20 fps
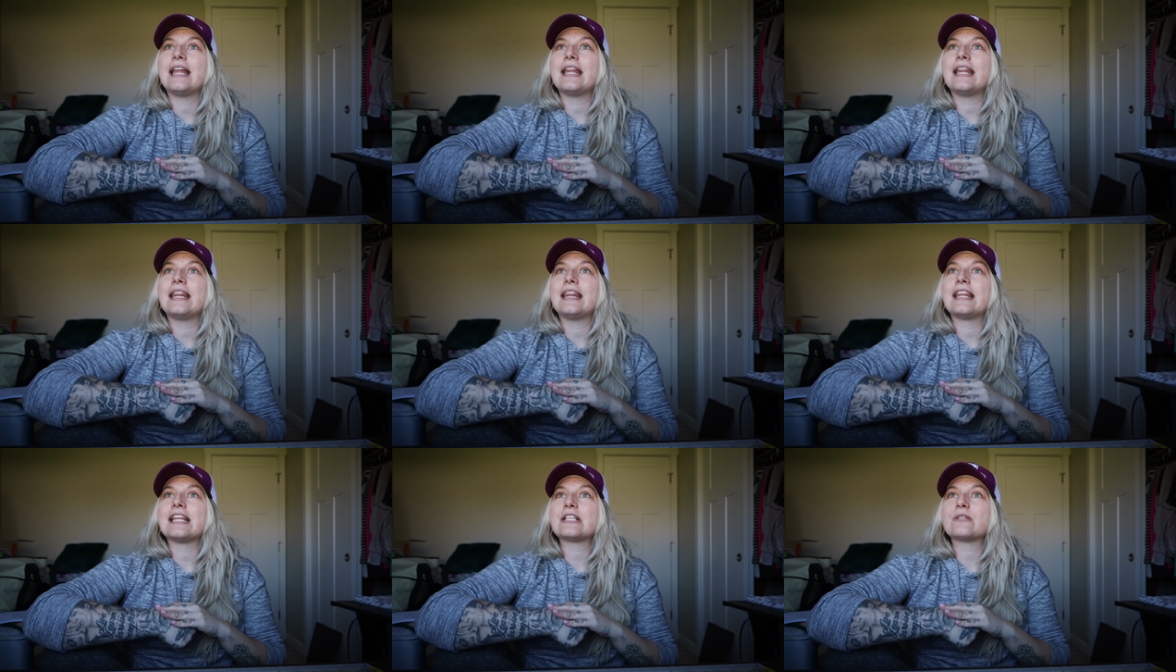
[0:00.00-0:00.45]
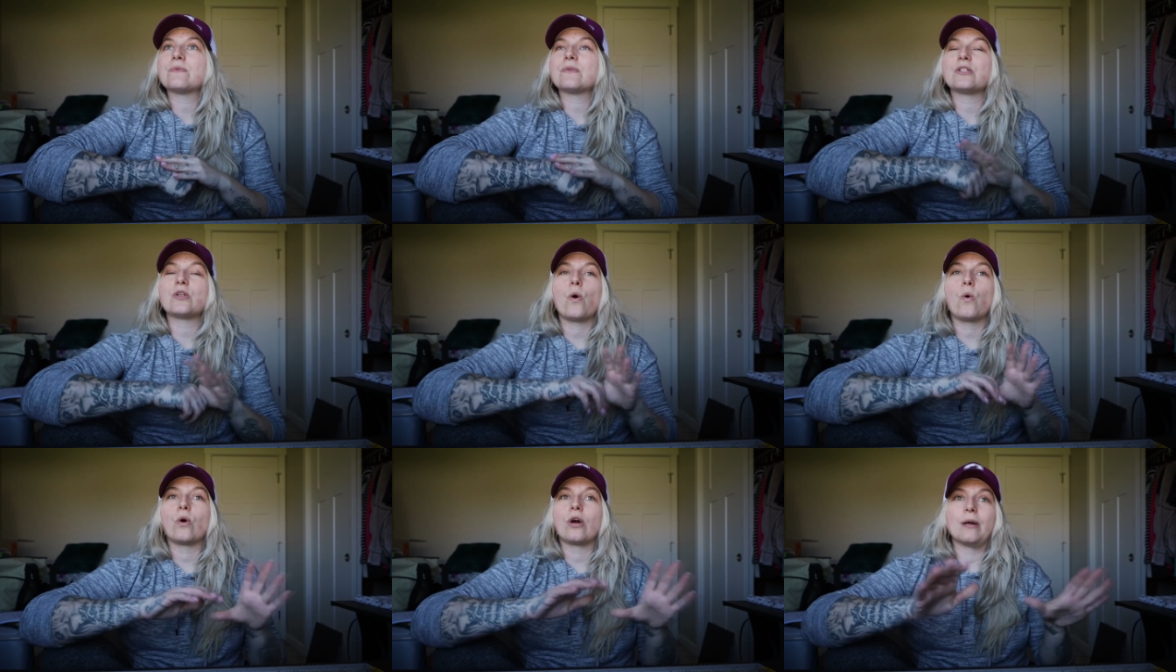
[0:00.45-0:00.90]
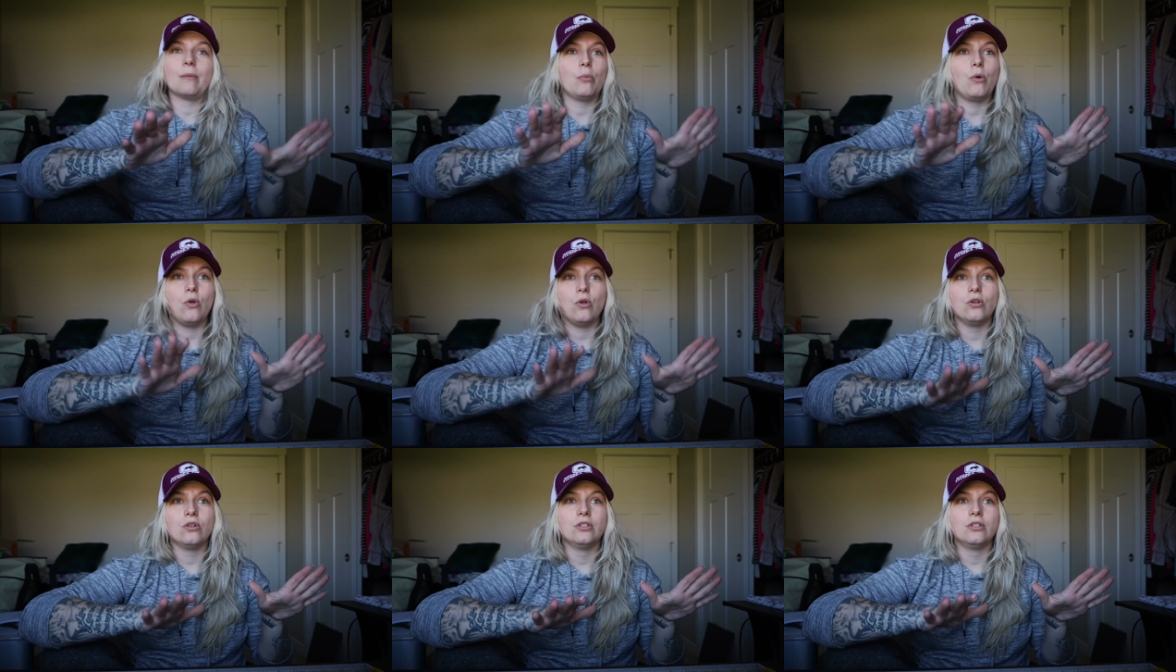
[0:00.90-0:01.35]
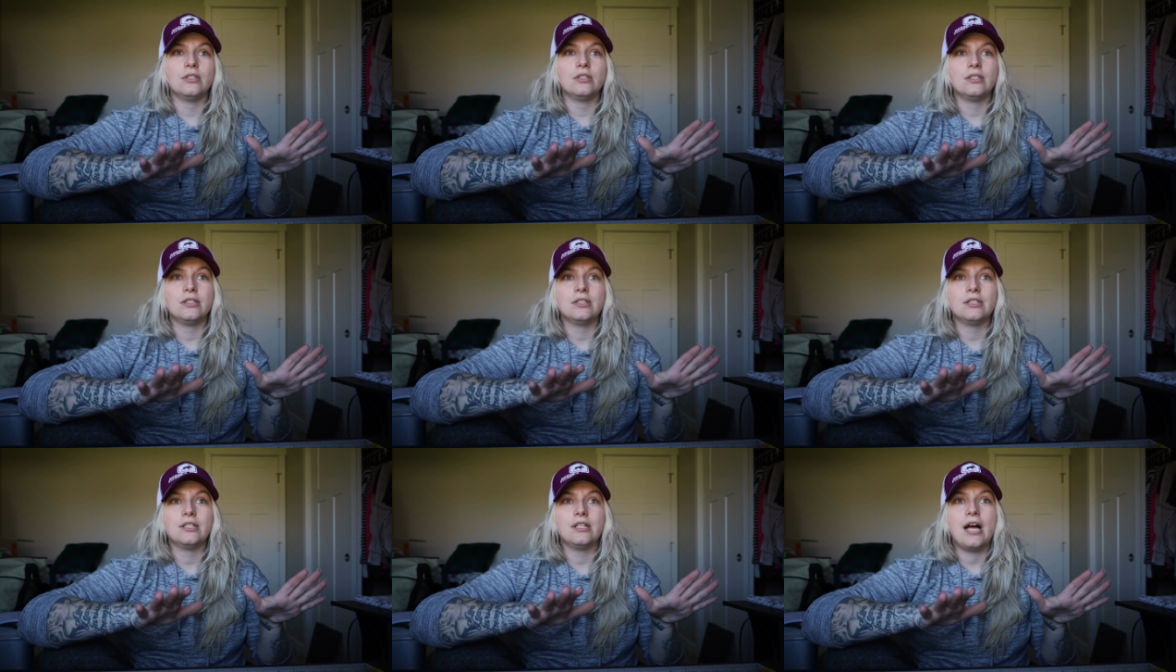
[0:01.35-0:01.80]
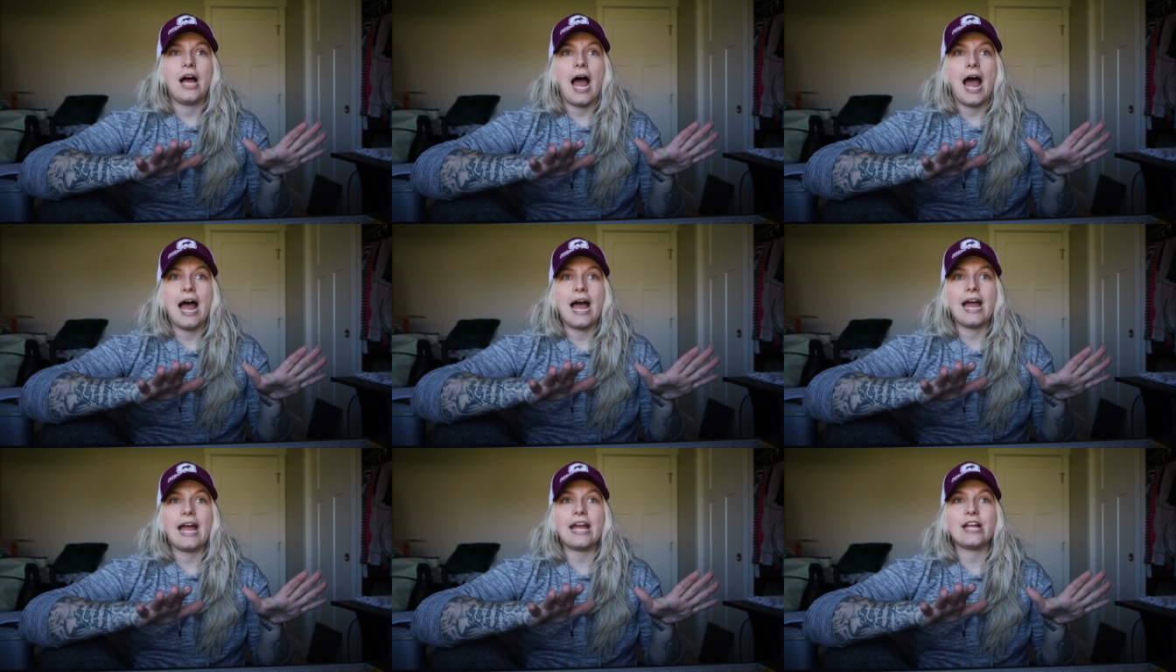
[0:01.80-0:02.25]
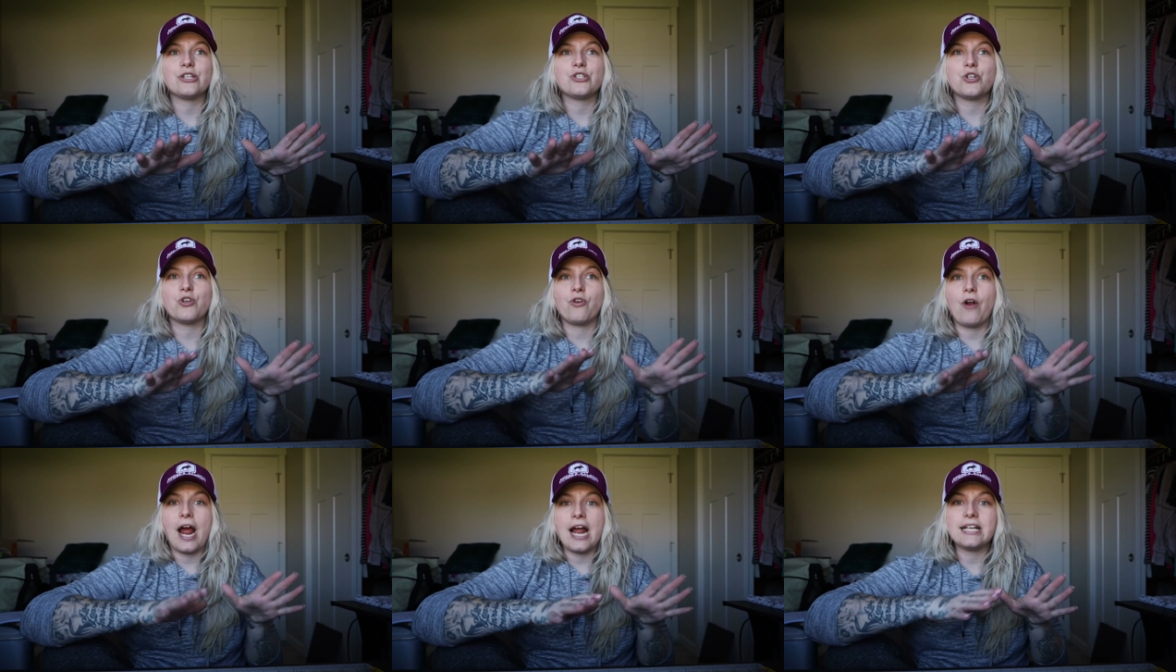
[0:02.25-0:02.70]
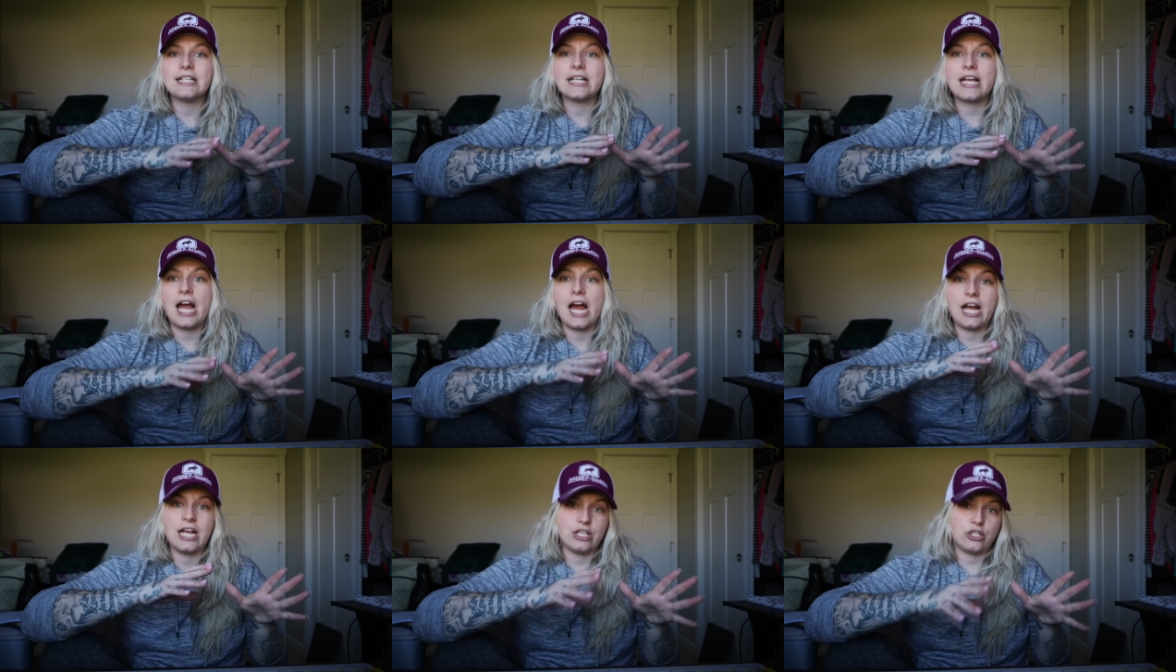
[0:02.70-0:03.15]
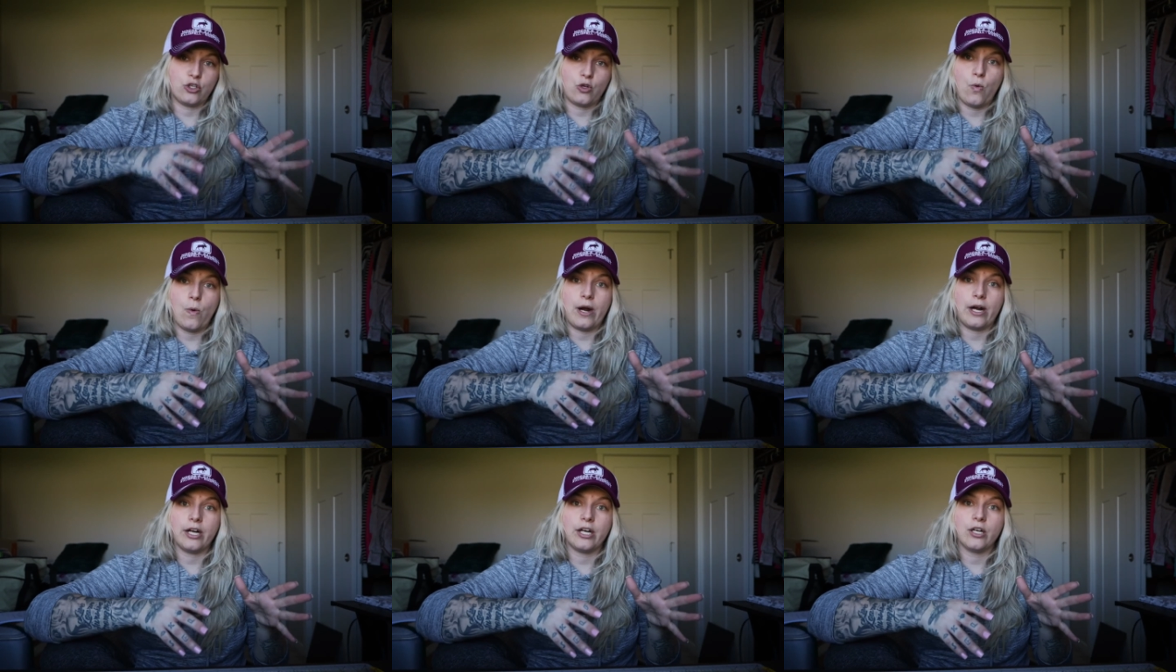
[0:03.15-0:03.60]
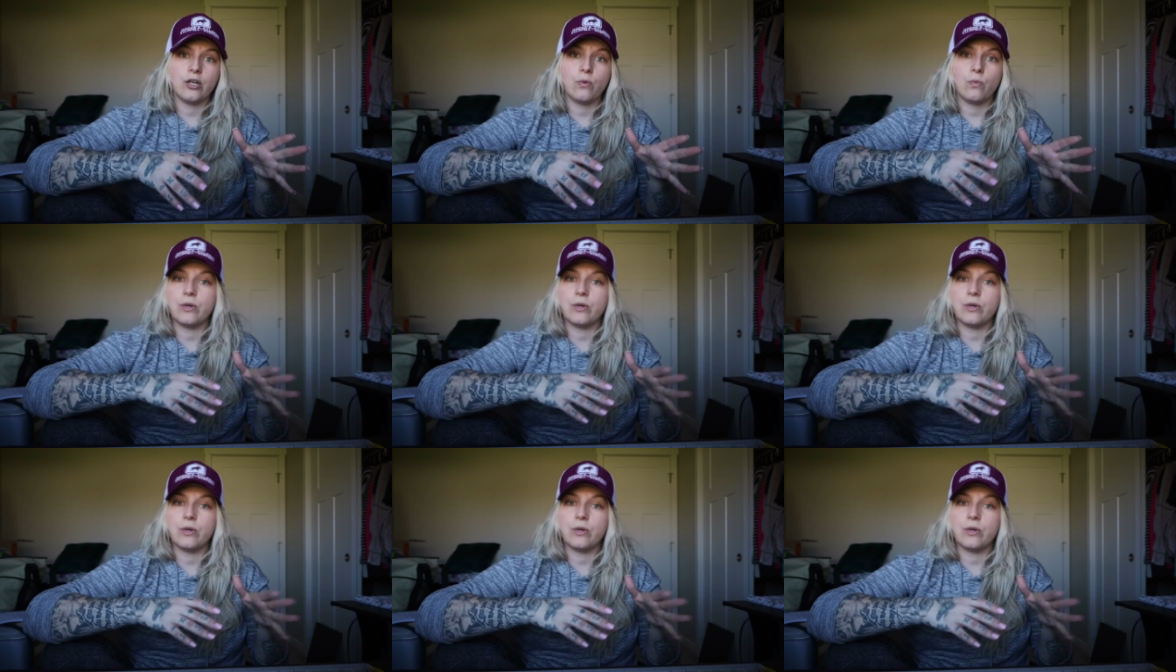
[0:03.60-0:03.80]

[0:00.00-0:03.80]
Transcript: this was horrible. I tried to cut a square,